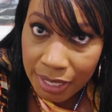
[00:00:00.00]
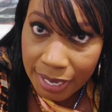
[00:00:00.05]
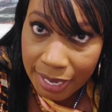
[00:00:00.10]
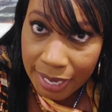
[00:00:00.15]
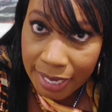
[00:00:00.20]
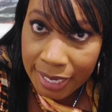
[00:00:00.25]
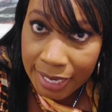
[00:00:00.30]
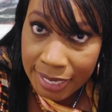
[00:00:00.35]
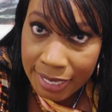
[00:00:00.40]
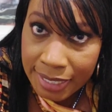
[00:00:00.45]

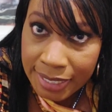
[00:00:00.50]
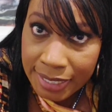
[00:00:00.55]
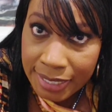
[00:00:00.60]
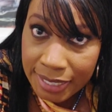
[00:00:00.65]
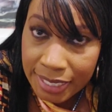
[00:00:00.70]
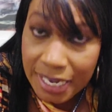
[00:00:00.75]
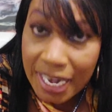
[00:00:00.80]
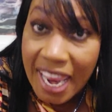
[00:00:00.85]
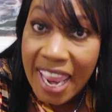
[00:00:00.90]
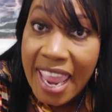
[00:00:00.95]

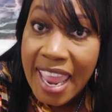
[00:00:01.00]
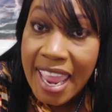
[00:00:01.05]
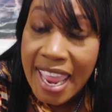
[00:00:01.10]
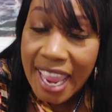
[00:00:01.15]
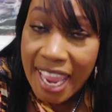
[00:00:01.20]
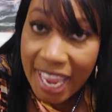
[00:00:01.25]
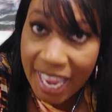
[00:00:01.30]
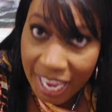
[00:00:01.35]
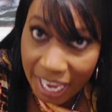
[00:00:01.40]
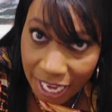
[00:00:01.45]
A-N-D
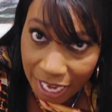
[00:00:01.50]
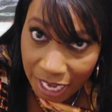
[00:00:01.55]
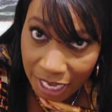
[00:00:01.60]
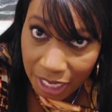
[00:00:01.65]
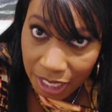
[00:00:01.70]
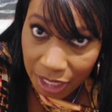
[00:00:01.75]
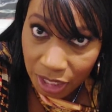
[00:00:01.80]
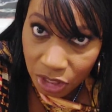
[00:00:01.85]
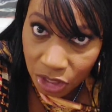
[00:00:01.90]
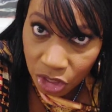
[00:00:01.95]

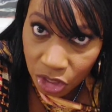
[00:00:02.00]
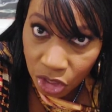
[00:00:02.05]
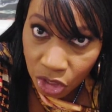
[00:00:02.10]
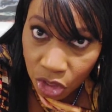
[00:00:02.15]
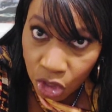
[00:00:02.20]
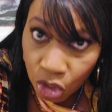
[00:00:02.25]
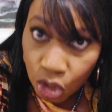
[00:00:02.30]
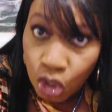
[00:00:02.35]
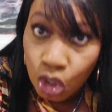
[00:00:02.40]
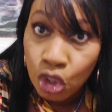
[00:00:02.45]
and
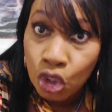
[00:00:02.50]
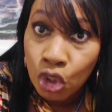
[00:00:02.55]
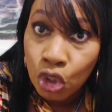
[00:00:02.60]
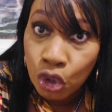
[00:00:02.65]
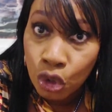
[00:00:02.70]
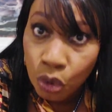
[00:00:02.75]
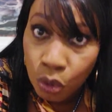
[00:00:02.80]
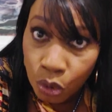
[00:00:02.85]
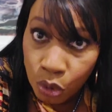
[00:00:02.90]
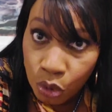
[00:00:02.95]

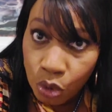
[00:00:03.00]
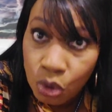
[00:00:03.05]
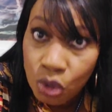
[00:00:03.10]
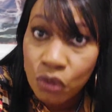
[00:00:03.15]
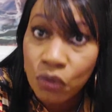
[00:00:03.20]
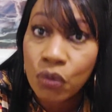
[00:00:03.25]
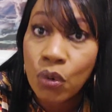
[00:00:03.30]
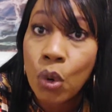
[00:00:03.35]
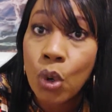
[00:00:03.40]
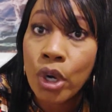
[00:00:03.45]

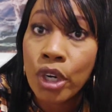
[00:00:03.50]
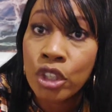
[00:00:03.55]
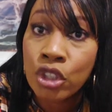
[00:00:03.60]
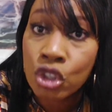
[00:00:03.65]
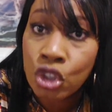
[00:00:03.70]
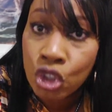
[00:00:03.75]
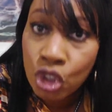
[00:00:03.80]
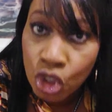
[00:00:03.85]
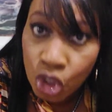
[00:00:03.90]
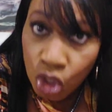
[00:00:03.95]
cruise for
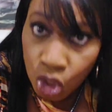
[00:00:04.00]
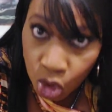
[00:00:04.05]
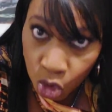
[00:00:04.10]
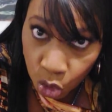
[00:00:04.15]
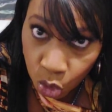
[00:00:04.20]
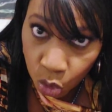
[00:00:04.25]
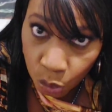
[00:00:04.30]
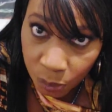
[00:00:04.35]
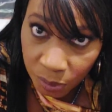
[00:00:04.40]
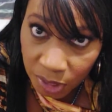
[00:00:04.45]

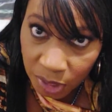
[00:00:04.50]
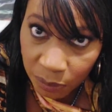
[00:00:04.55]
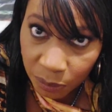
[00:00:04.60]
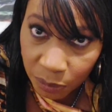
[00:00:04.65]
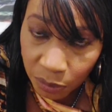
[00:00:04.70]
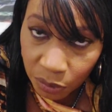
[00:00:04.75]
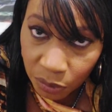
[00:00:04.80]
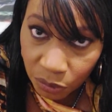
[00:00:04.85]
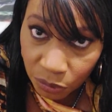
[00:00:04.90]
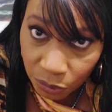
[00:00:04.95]
2
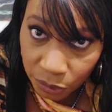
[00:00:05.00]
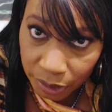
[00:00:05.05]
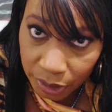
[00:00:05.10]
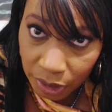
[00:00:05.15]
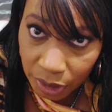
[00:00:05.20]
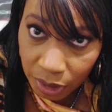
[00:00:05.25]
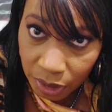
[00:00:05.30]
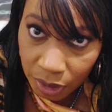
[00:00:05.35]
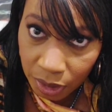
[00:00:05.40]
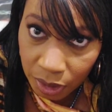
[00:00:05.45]
people
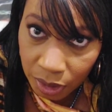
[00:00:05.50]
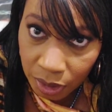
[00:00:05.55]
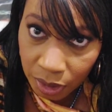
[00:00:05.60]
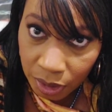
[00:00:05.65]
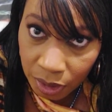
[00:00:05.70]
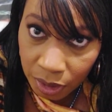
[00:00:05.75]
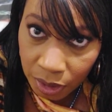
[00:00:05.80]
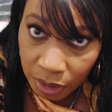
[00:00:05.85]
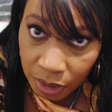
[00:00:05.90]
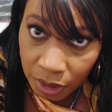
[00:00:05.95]
free.
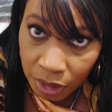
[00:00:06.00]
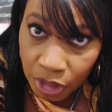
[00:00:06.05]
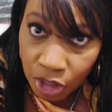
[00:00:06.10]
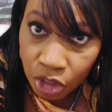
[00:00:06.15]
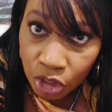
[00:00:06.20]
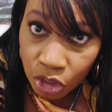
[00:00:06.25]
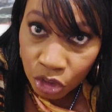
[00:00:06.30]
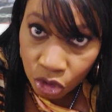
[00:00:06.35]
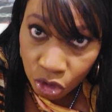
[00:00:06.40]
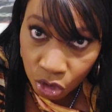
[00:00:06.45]

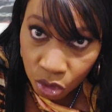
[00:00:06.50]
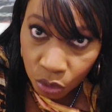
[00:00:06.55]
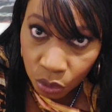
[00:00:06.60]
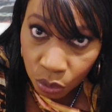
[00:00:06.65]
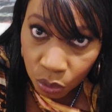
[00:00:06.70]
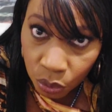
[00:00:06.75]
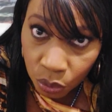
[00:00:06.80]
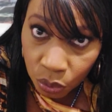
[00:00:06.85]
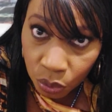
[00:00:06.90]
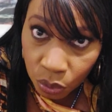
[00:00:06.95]
2.
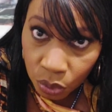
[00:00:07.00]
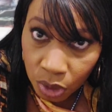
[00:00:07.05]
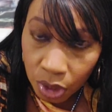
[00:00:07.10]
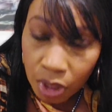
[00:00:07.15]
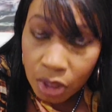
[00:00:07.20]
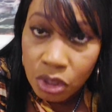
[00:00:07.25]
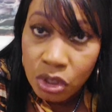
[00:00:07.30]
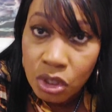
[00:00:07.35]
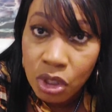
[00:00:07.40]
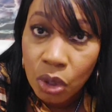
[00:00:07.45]

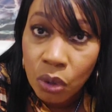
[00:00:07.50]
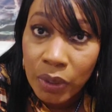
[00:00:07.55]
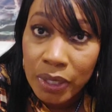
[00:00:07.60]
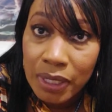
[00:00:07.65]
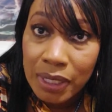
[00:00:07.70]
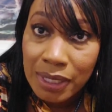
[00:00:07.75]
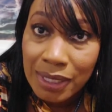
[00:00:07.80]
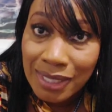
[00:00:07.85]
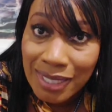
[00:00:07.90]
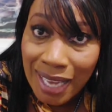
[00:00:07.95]
So it
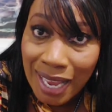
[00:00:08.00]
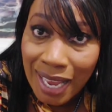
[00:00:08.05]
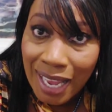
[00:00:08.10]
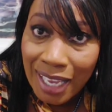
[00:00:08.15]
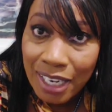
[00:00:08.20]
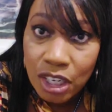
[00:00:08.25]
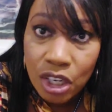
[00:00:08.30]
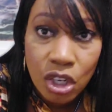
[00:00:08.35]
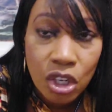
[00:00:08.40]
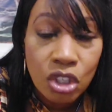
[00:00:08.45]
is
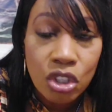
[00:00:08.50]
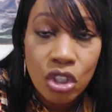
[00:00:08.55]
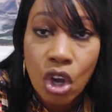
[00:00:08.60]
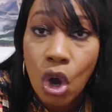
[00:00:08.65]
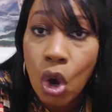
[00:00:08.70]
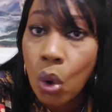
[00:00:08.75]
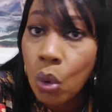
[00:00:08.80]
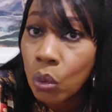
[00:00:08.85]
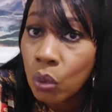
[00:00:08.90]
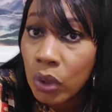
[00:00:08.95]
not
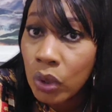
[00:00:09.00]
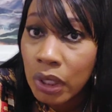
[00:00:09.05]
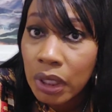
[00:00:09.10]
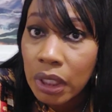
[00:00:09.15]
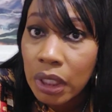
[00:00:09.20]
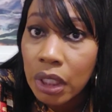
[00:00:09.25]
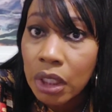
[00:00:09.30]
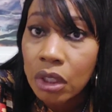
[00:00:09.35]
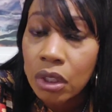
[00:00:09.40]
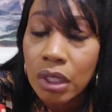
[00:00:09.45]

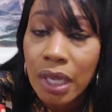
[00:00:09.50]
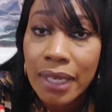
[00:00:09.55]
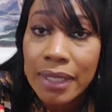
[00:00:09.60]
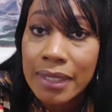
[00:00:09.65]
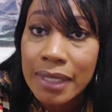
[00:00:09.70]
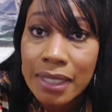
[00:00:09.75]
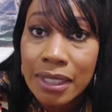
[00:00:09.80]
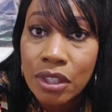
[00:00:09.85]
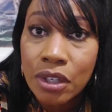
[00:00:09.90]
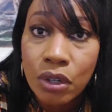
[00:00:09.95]
only I
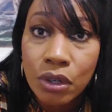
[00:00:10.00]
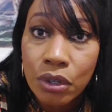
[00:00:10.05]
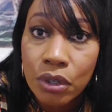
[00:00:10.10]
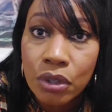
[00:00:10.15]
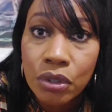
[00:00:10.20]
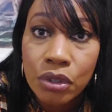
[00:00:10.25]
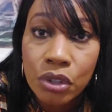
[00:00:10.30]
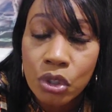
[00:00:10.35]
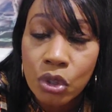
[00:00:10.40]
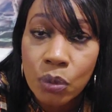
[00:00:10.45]
didn't
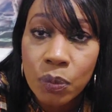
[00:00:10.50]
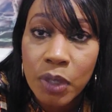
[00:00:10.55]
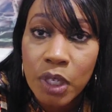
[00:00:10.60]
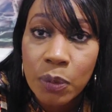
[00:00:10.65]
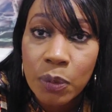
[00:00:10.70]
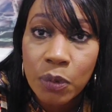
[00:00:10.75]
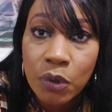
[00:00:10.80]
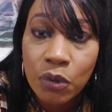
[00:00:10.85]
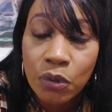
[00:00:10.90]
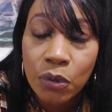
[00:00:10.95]
earn 2
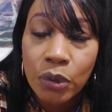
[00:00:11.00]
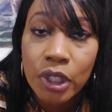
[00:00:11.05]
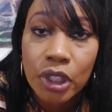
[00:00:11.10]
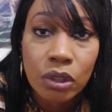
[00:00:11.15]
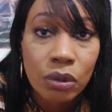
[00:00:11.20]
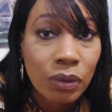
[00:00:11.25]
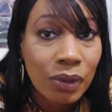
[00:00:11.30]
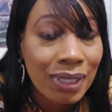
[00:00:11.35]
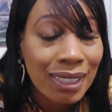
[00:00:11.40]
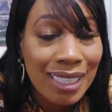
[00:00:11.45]
people free.
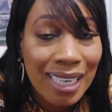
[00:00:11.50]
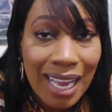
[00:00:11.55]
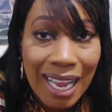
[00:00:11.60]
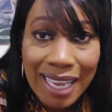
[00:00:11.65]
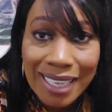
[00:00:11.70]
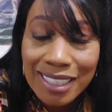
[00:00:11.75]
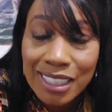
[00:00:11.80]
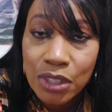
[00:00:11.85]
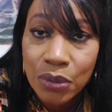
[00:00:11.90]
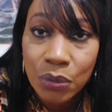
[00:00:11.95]
You
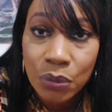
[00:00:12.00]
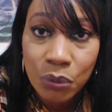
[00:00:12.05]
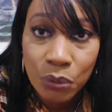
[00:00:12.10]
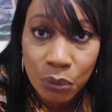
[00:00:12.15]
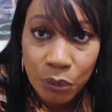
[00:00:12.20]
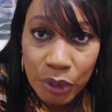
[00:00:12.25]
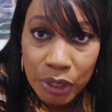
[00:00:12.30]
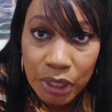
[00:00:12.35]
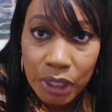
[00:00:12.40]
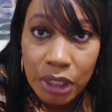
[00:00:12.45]
got to
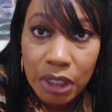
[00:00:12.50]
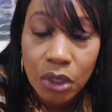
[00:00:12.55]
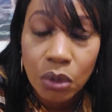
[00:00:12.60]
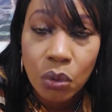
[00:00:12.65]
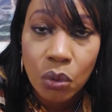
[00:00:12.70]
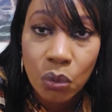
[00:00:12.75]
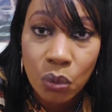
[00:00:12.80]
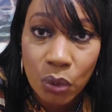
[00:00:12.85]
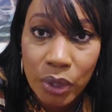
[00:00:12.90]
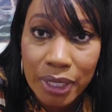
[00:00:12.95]
read
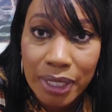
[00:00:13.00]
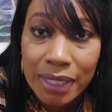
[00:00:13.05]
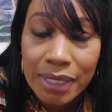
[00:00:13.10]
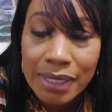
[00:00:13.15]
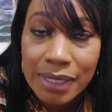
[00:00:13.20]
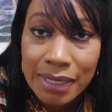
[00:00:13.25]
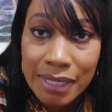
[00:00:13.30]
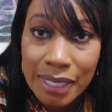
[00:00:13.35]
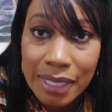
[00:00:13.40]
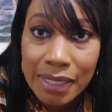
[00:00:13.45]
what
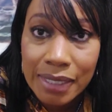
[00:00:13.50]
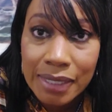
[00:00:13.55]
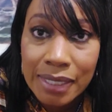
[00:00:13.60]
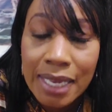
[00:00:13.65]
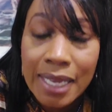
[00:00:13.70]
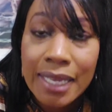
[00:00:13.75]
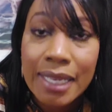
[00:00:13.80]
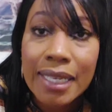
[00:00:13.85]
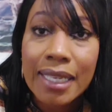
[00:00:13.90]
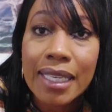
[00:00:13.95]
it says.
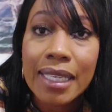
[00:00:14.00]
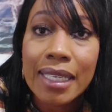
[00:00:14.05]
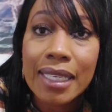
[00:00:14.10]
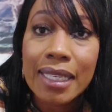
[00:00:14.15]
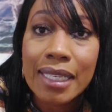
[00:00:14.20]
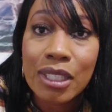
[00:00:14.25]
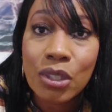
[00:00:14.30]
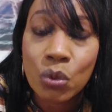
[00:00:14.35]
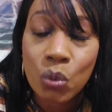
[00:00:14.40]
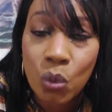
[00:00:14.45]
It
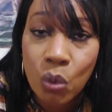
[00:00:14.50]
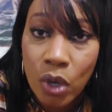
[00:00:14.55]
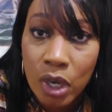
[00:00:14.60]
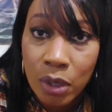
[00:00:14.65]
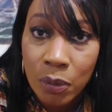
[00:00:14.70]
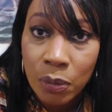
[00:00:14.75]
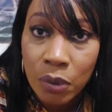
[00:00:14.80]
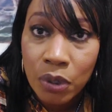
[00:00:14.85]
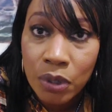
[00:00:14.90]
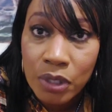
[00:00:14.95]
is
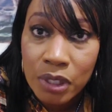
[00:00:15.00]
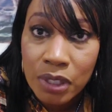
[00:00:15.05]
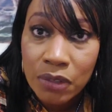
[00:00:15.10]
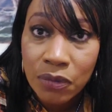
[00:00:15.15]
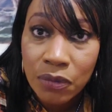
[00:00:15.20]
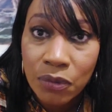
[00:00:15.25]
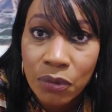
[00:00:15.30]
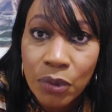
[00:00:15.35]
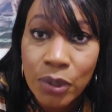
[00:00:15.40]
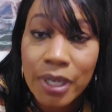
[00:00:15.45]
1
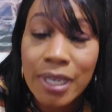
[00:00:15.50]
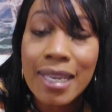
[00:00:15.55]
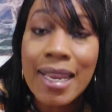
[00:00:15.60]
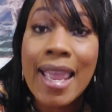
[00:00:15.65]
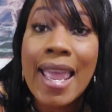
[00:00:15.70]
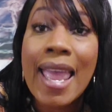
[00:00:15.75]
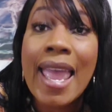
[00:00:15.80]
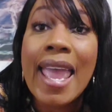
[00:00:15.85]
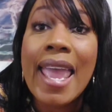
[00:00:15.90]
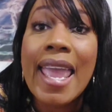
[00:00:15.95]
person
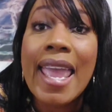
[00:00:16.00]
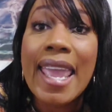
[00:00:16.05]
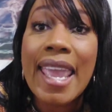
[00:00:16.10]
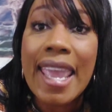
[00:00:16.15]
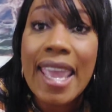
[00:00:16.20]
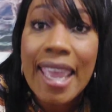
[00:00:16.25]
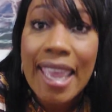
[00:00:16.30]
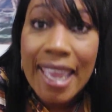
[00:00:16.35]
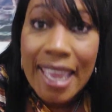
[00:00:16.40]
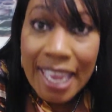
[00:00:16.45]
free
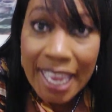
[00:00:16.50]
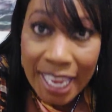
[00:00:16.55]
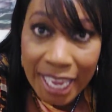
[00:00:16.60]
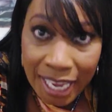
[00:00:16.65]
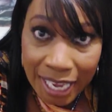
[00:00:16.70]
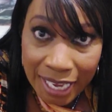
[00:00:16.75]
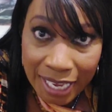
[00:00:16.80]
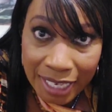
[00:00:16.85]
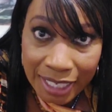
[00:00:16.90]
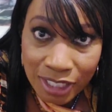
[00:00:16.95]

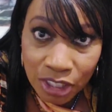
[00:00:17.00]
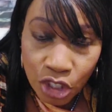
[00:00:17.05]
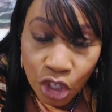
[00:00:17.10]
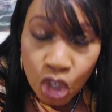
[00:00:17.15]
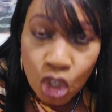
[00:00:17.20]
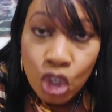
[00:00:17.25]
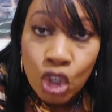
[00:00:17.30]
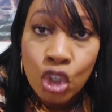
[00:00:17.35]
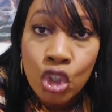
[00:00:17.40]
and